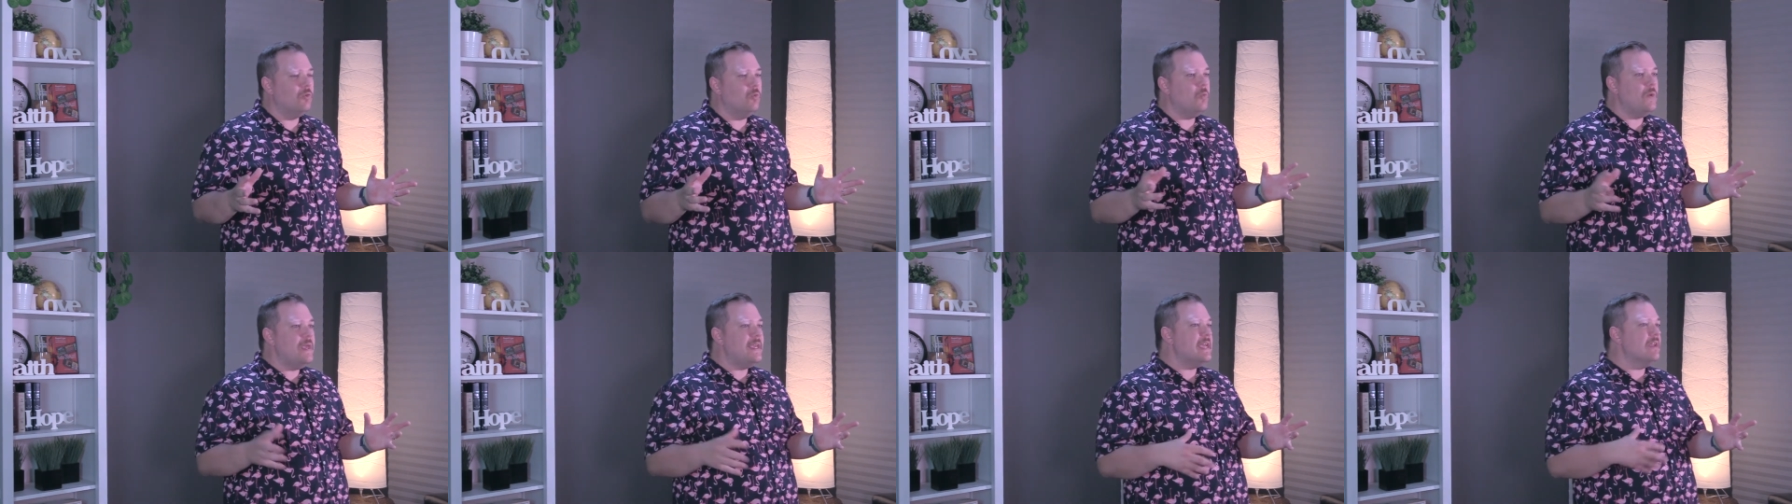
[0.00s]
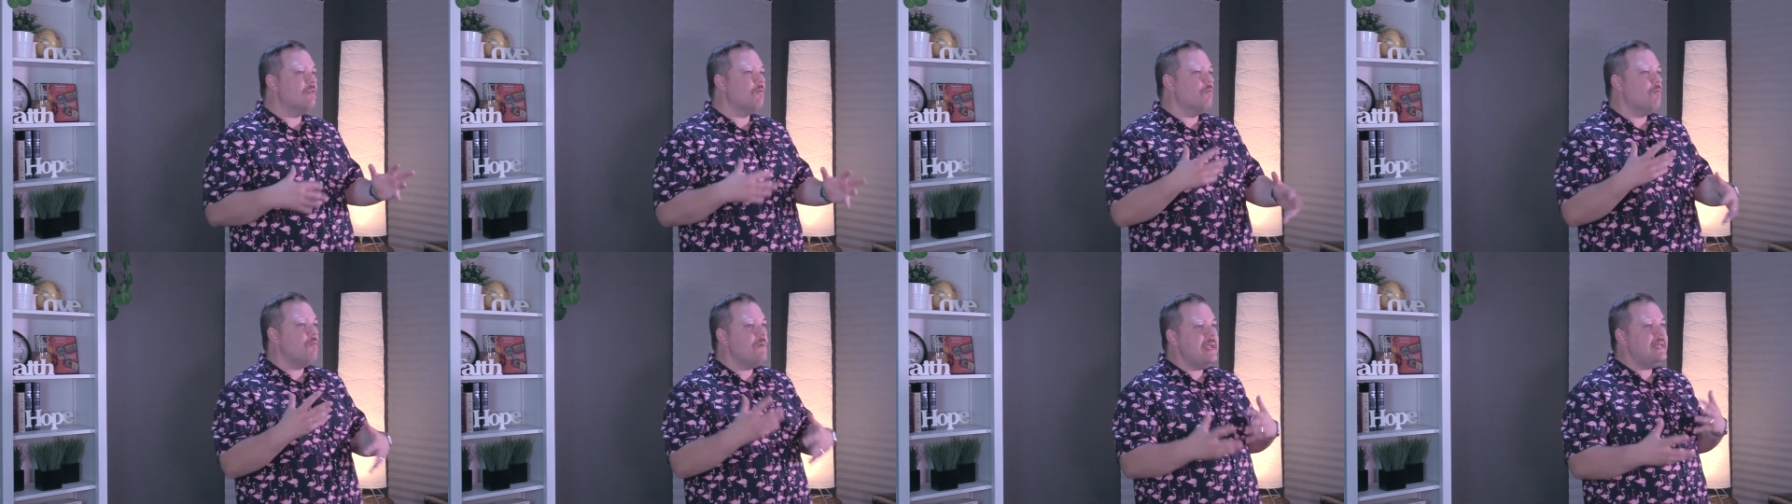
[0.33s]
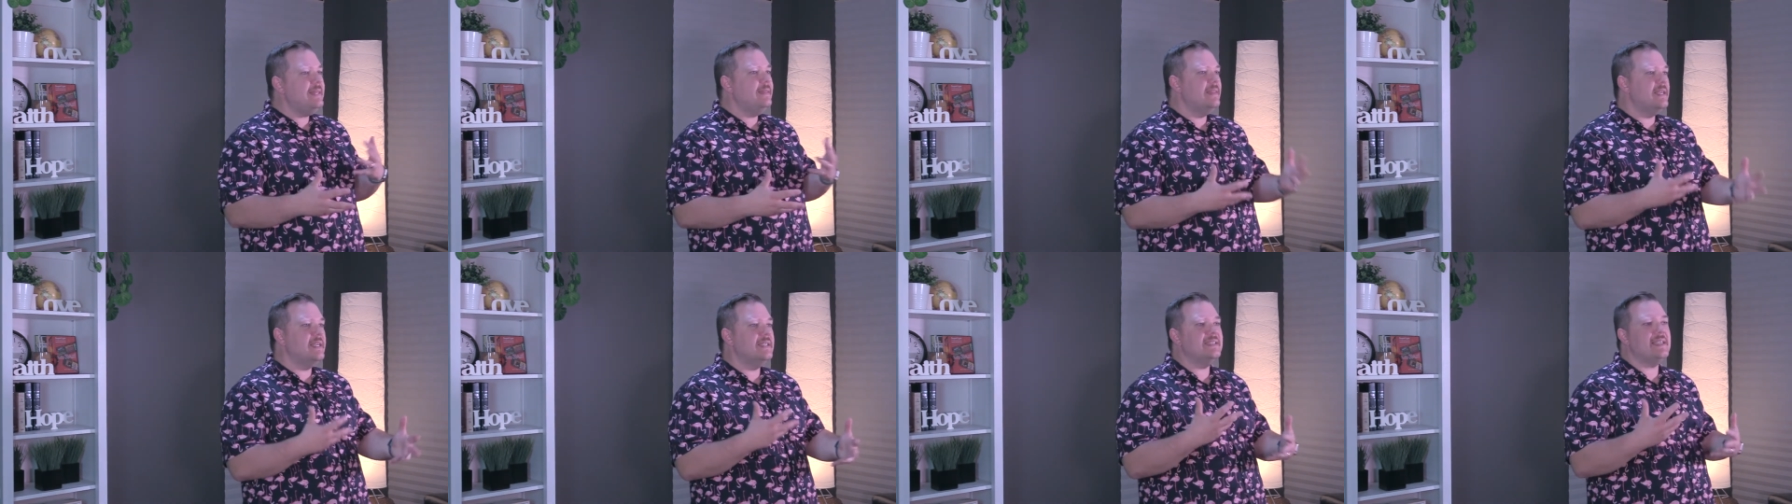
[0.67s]
we can
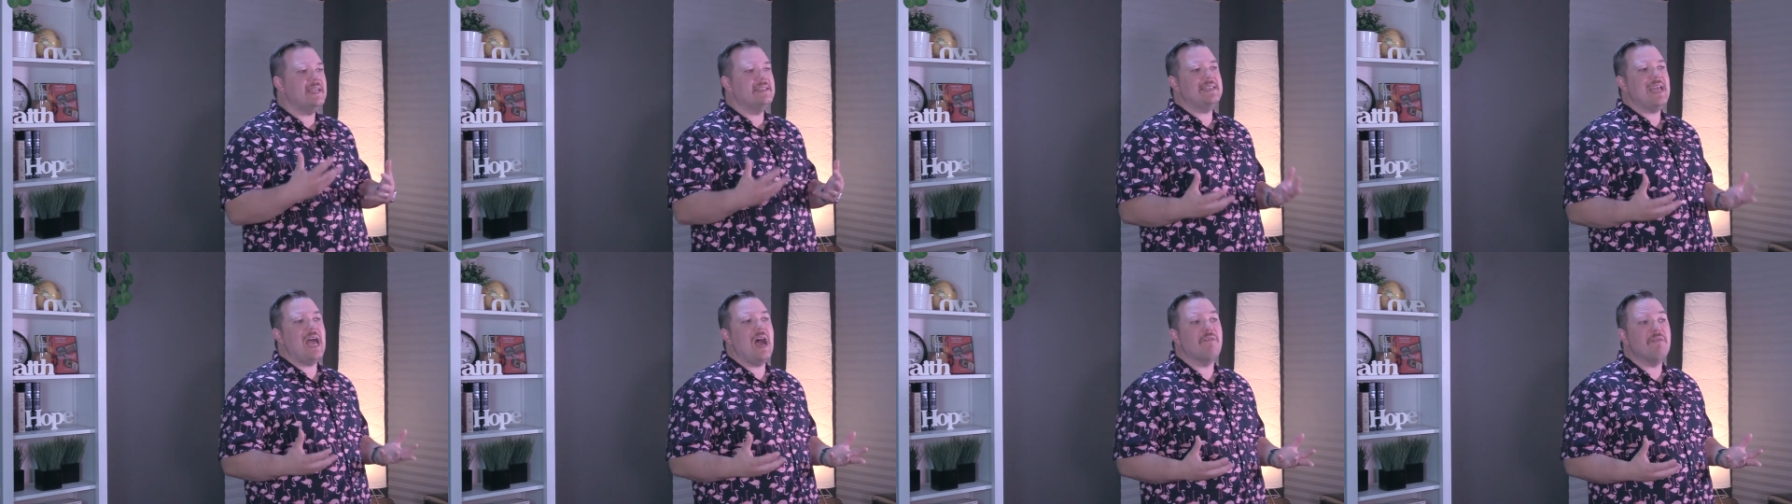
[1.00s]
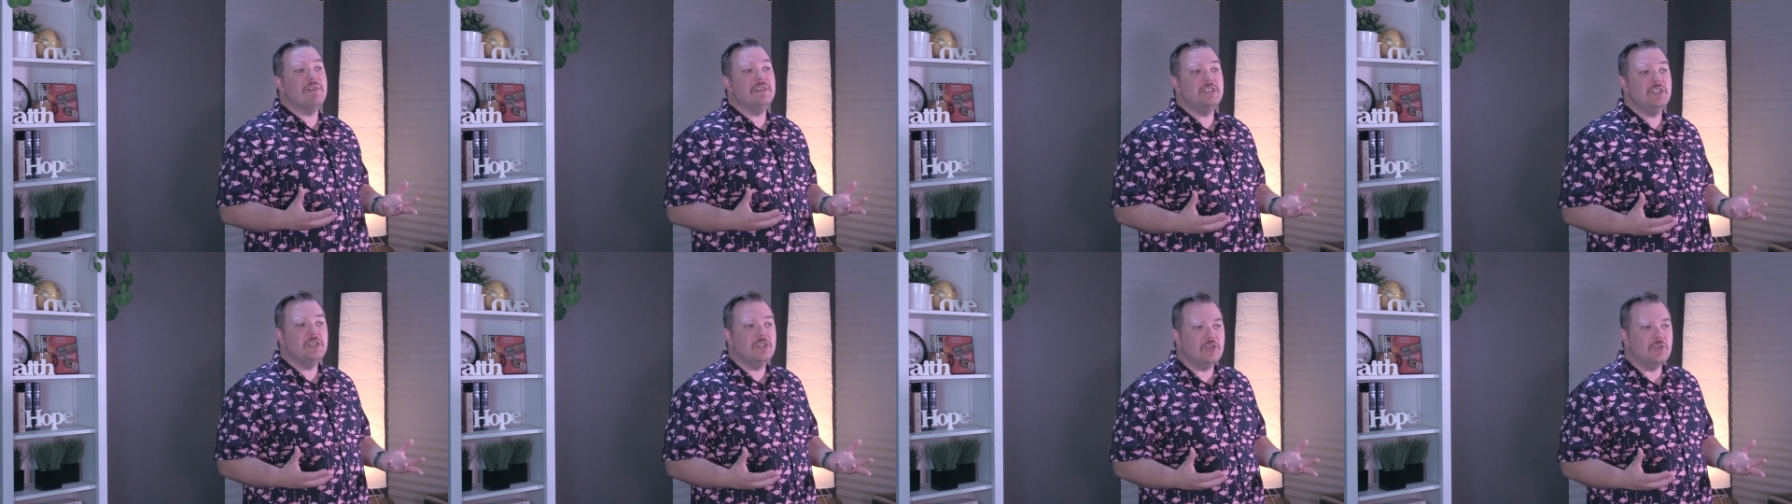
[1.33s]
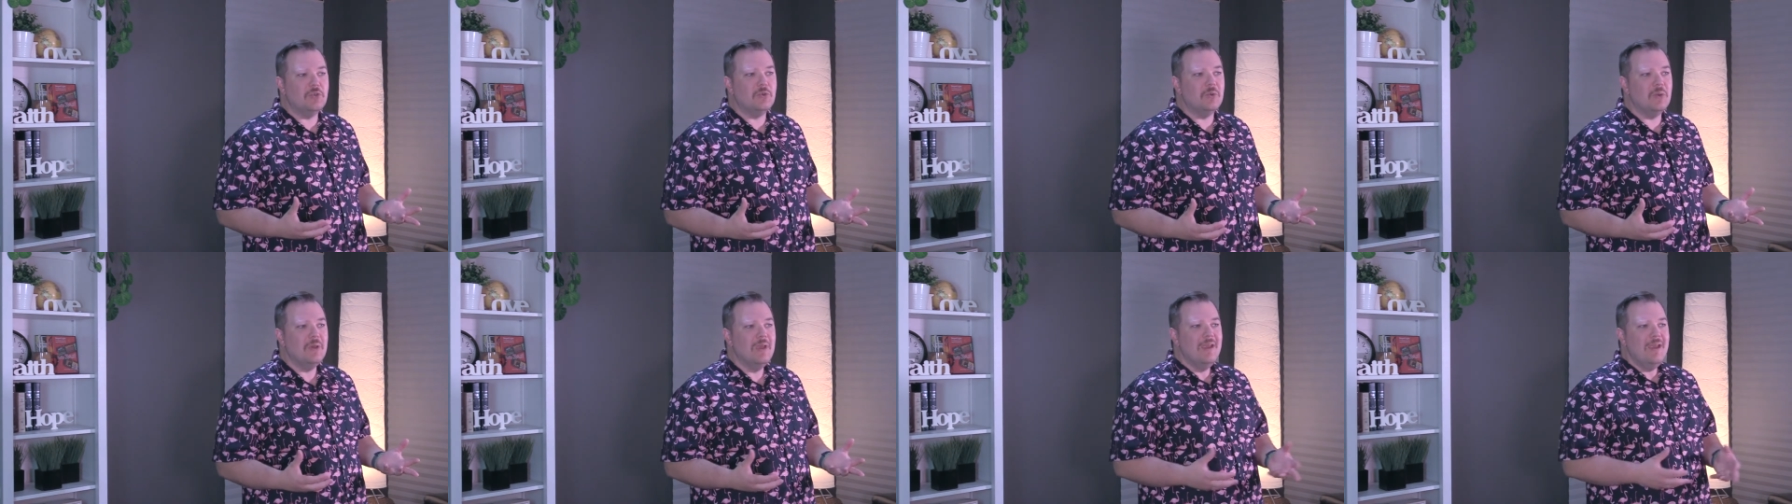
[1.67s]
read this as having to
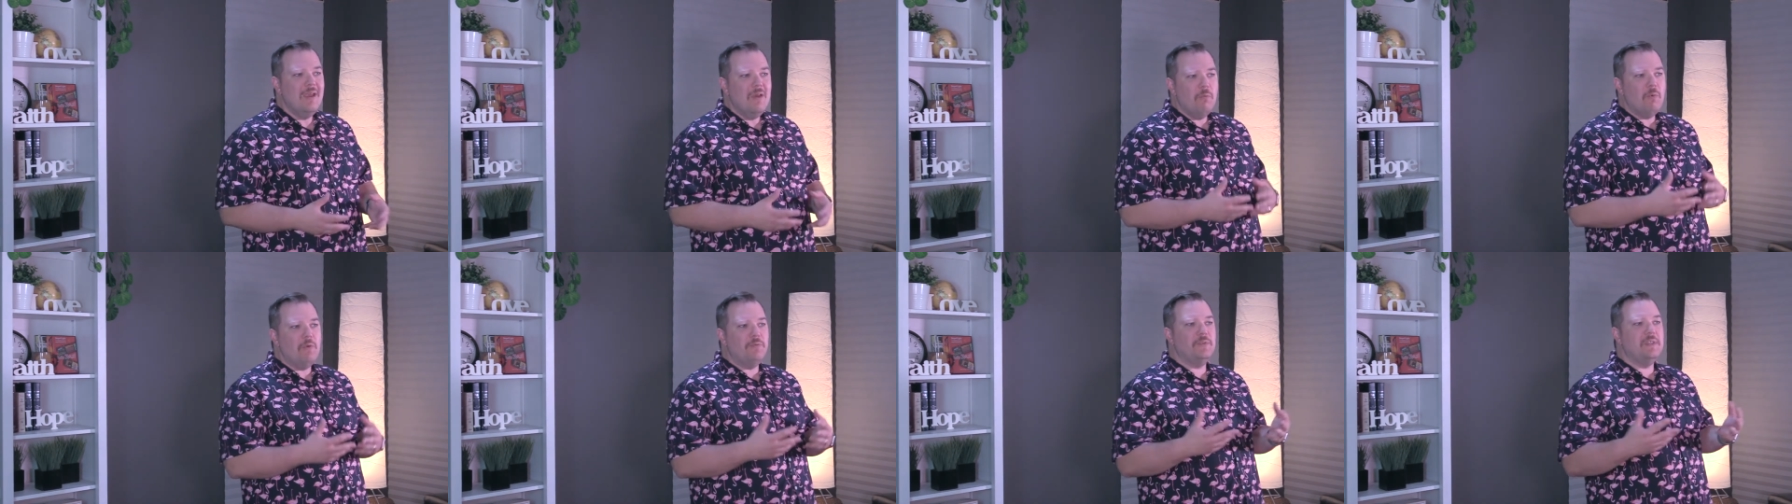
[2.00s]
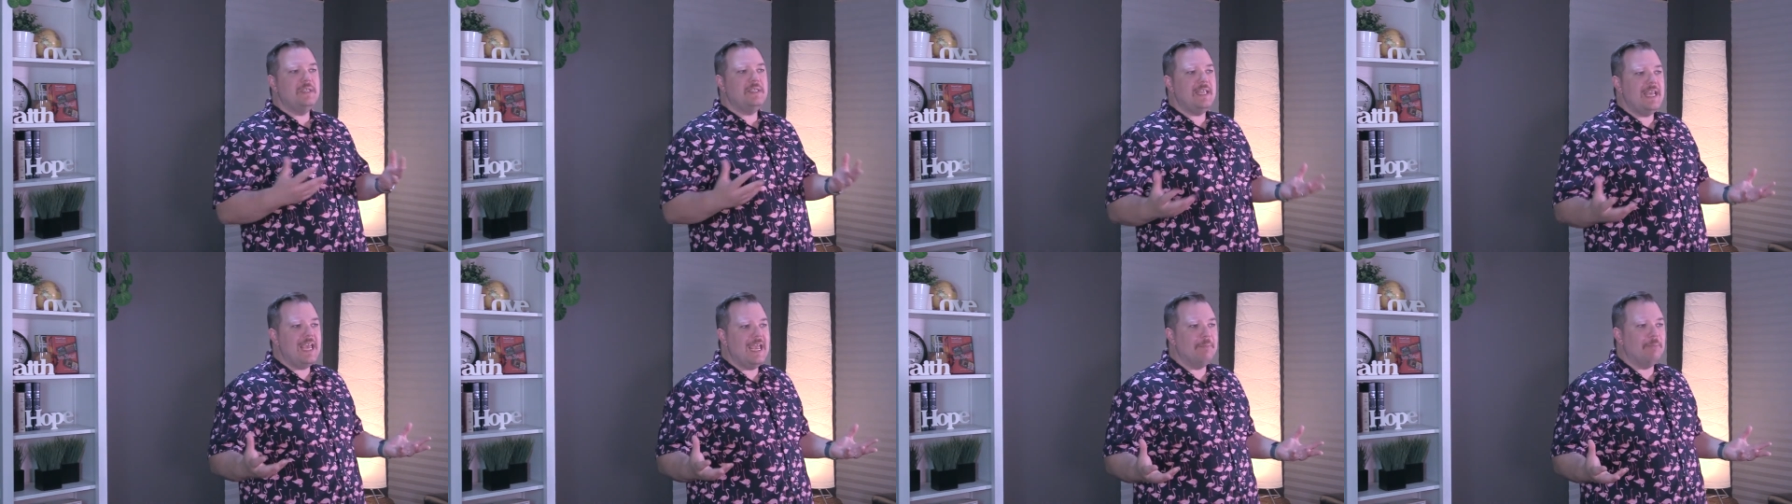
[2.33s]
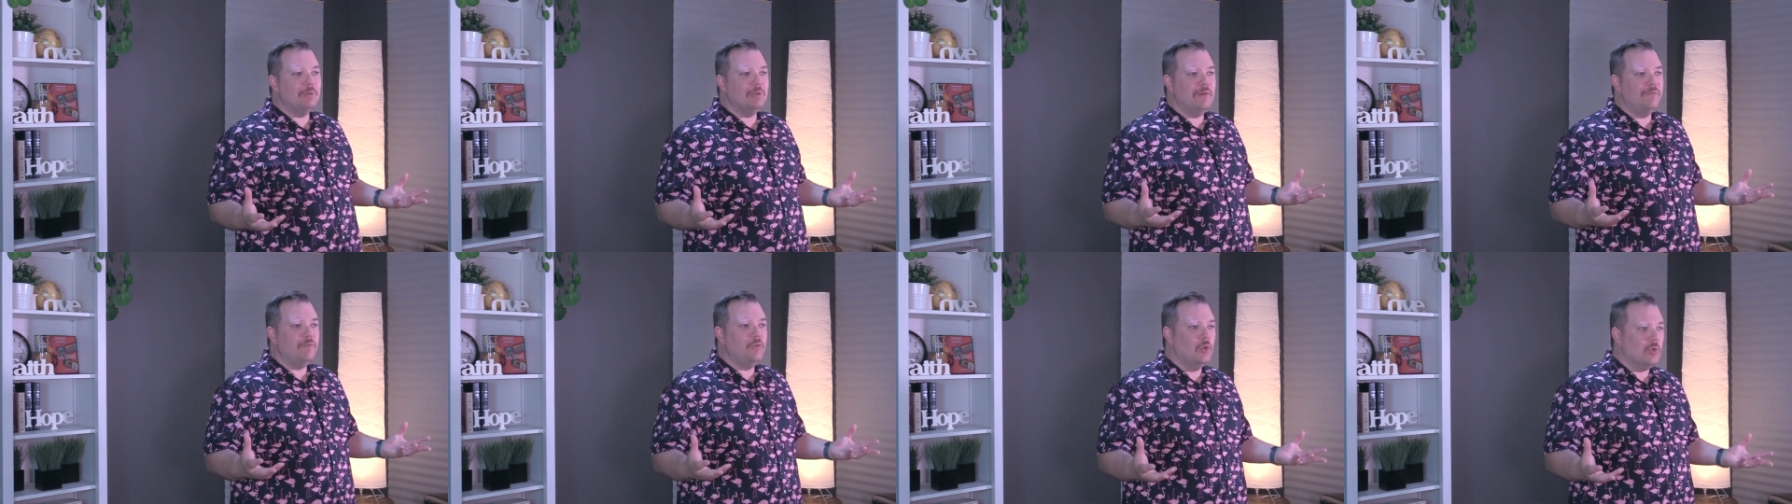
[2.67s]
do with the
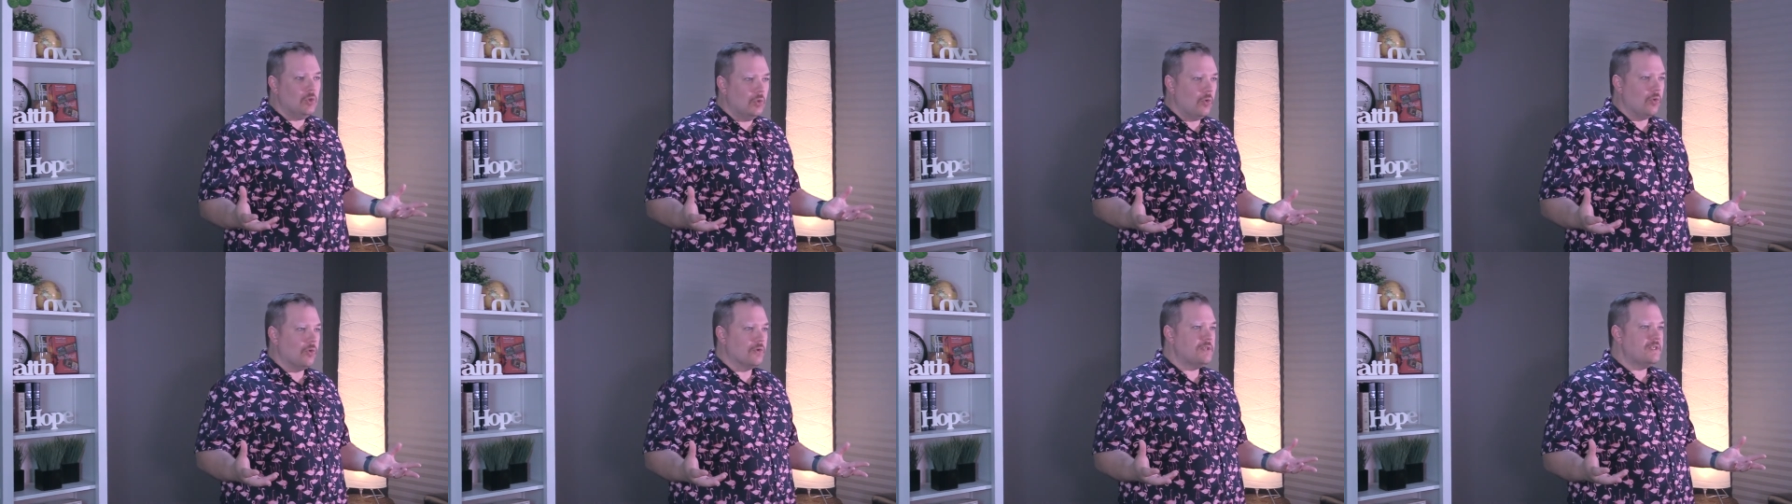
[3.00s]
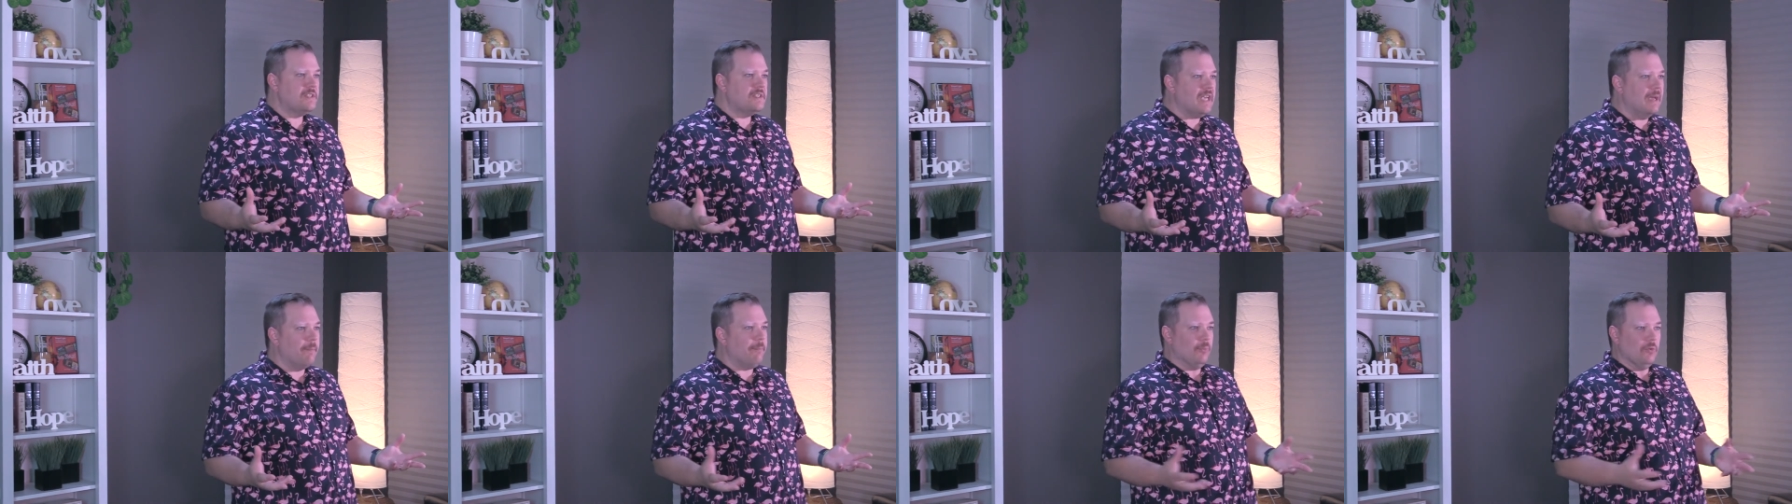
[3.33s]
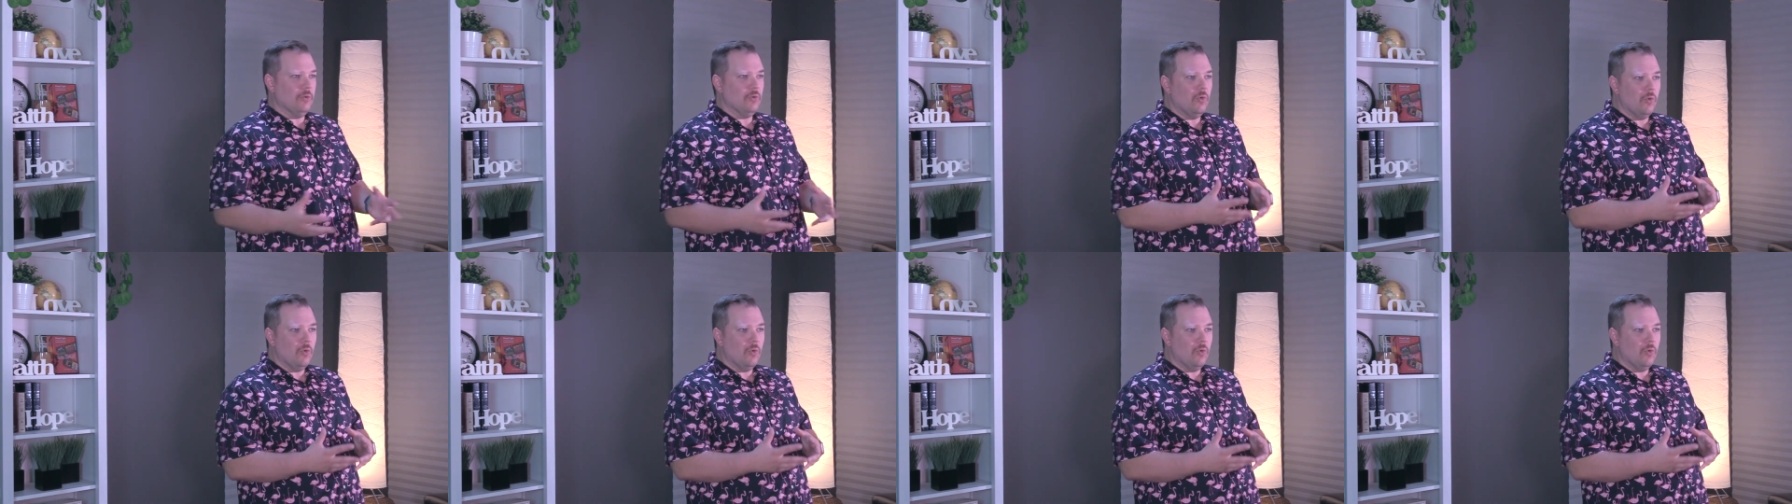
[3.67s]
table of the Lord's Supper,